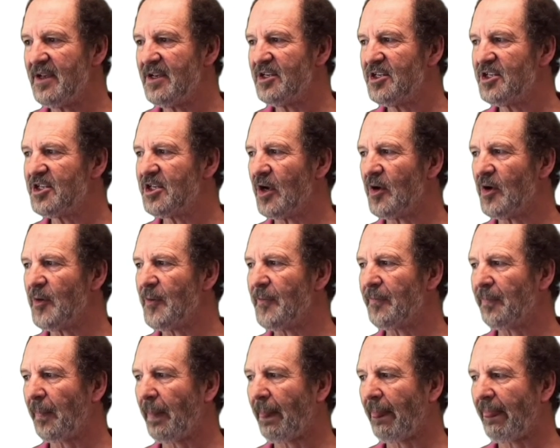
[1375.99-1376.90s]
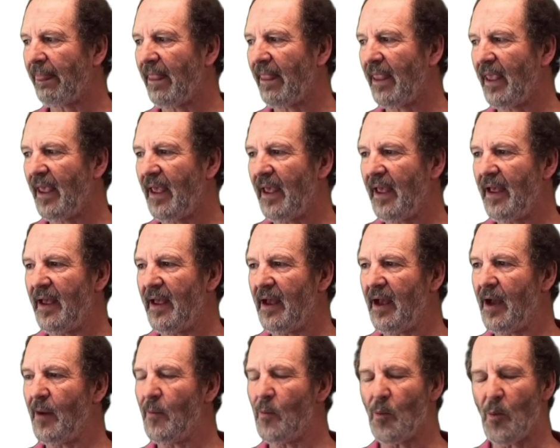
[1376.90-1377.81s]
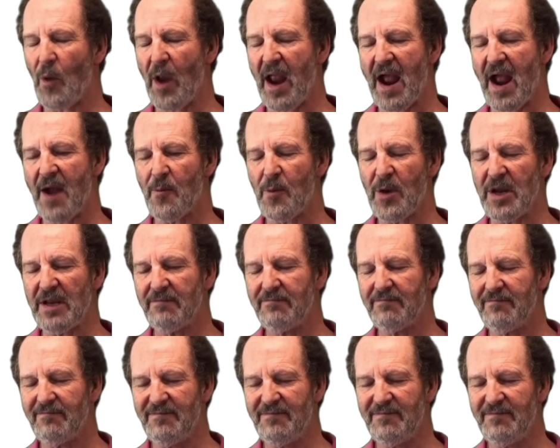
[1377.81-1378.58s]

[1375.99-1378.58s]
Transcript: So we